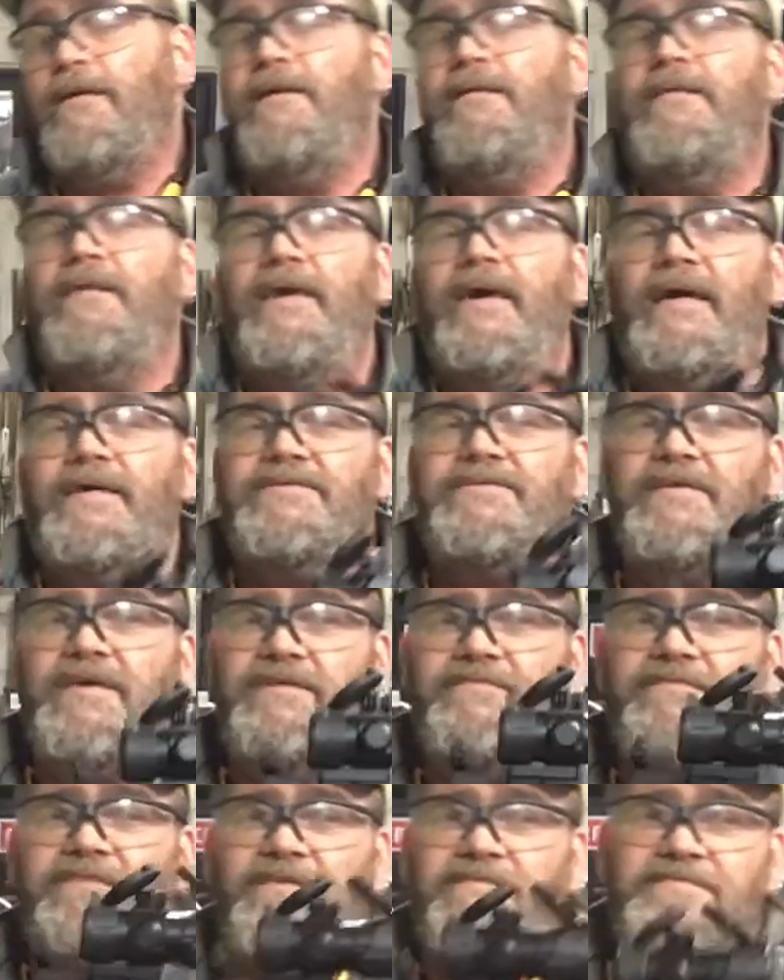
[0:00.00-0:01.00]
the
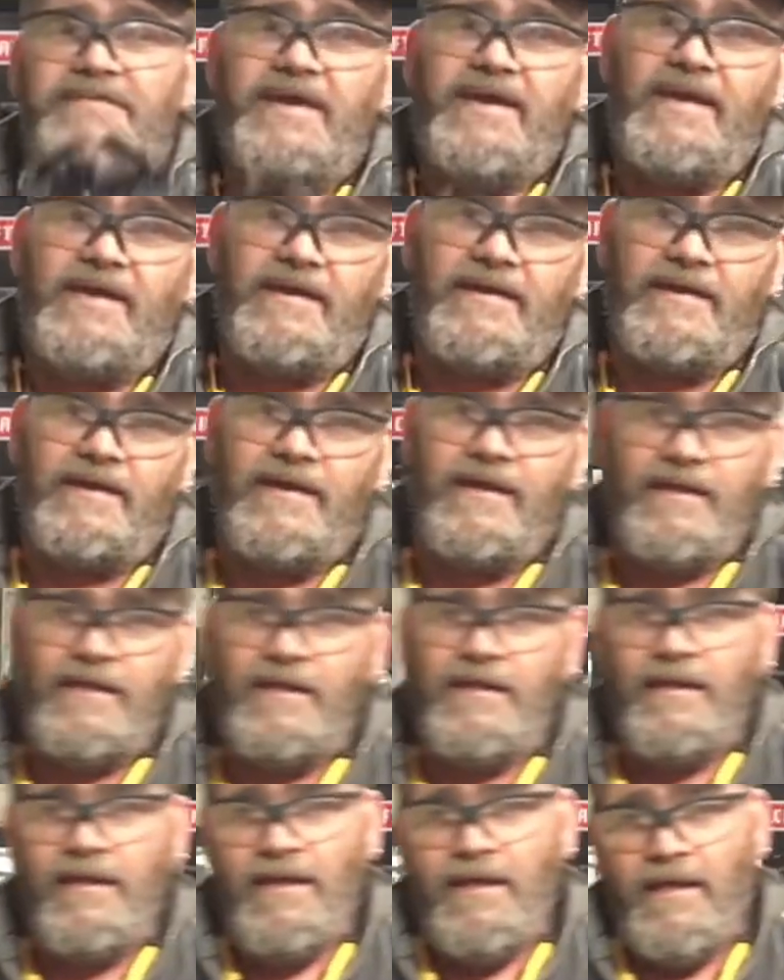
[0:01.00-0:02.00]
SD15.
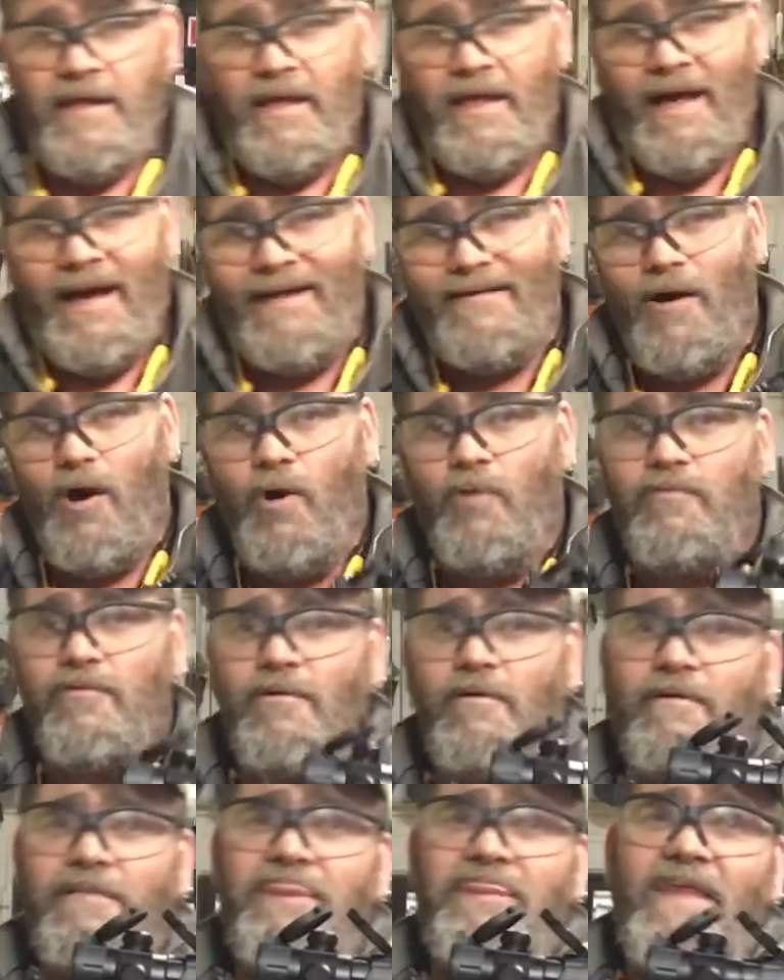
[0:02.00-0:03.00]

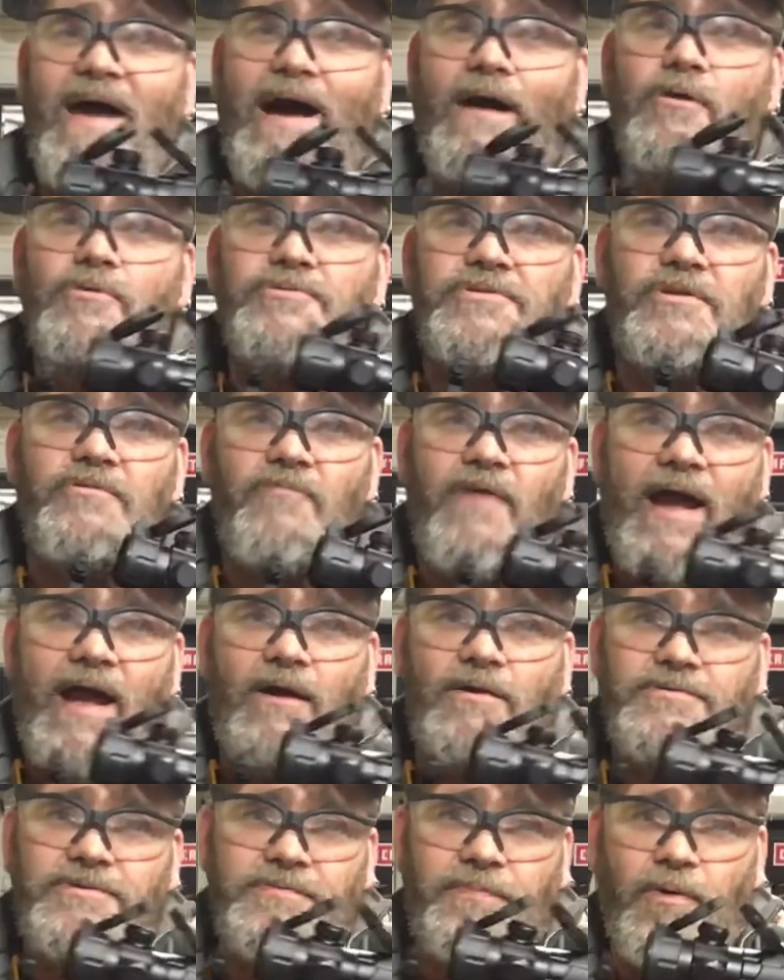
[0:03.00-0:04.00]
Over a thousand
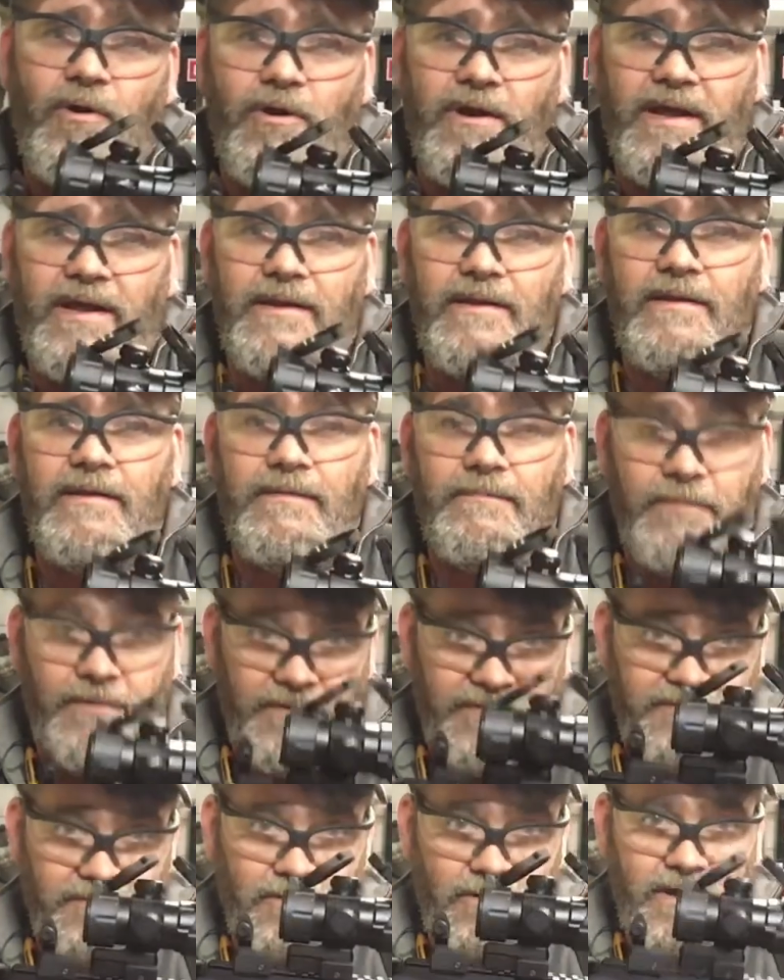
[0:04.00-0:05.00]
rounds put it,
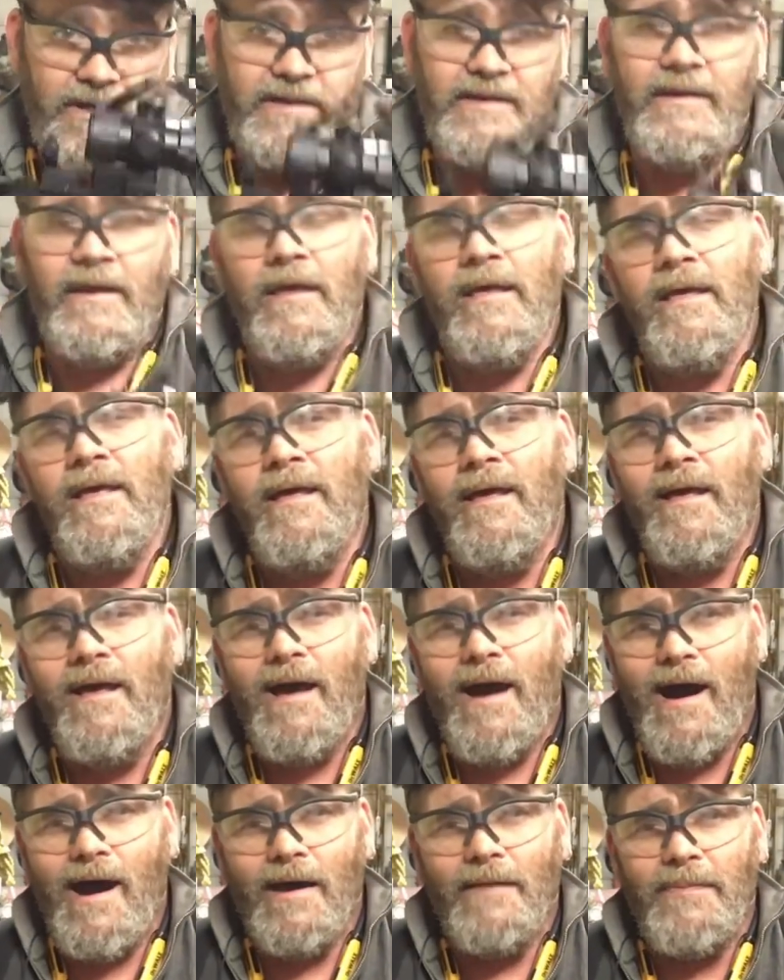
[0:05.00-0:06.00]
put through it,
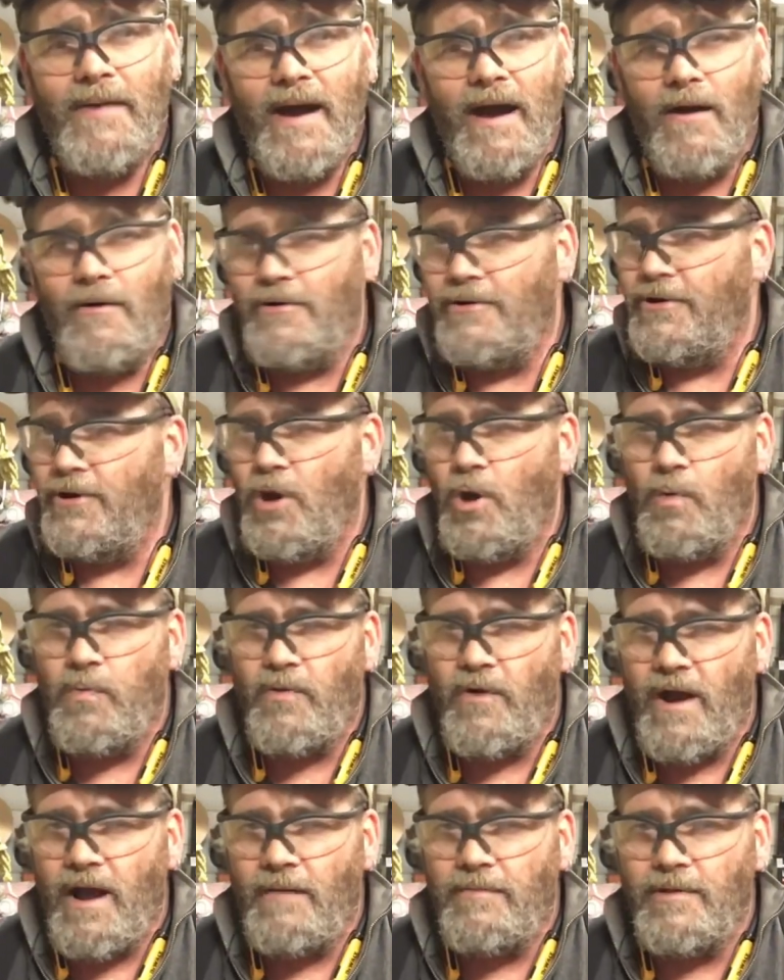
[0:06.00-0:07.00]
high power, no
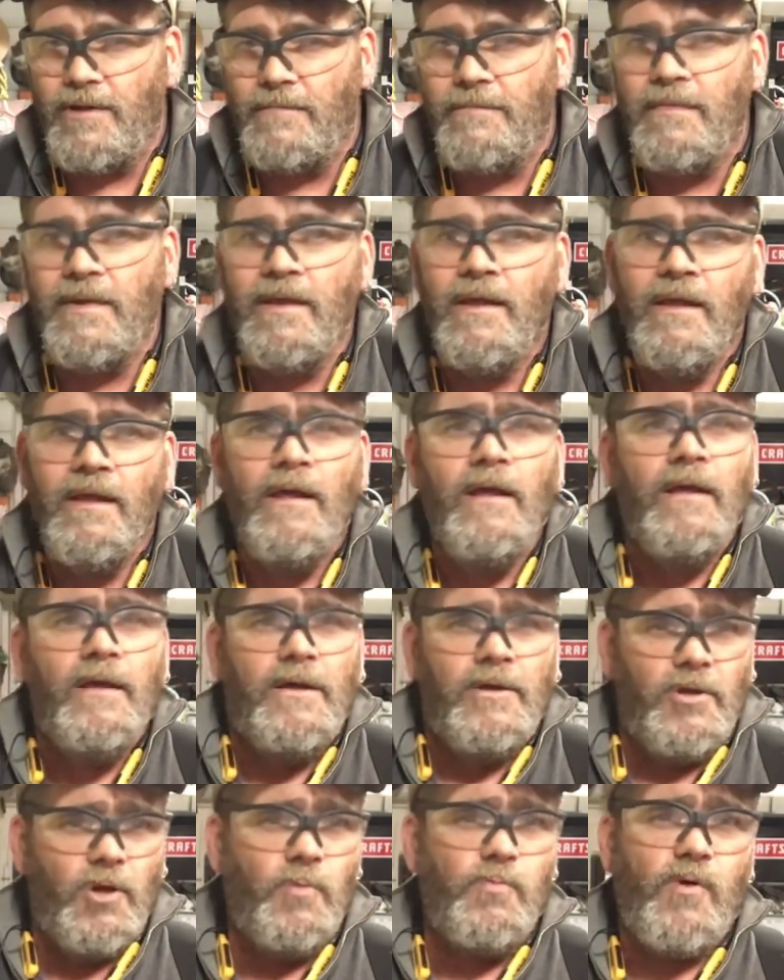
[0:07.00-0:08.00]
problem.
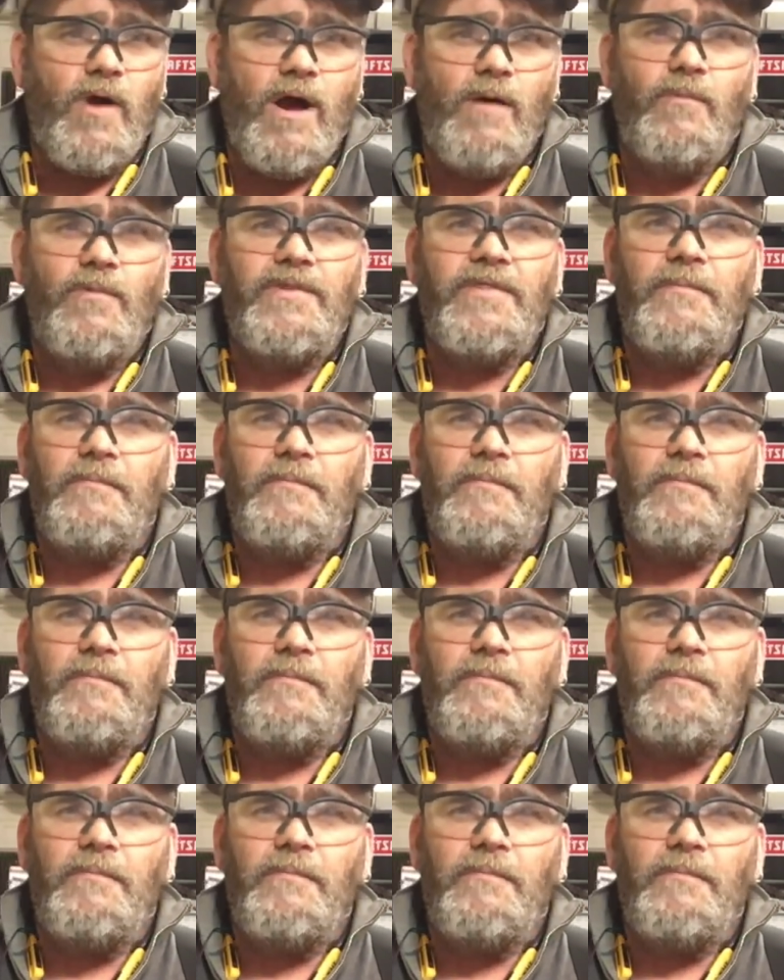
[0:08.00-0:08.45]
No problem with the